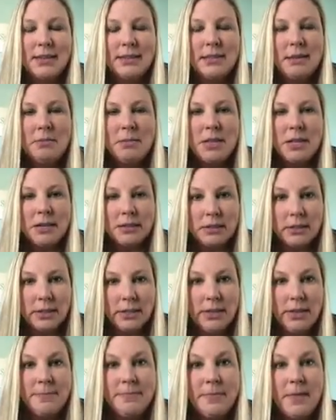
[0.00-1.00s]

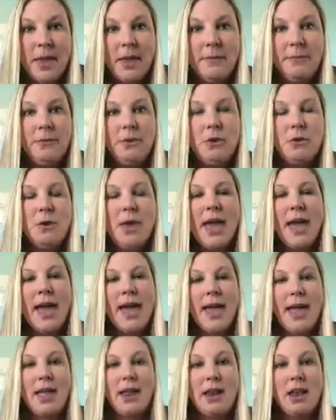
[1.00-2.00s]
similarly, if you
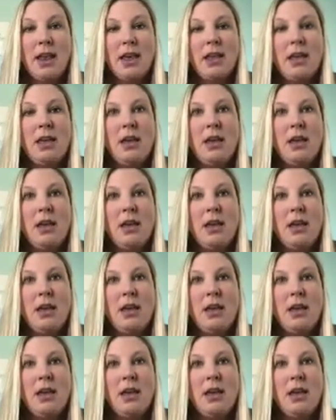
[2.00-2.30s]
can,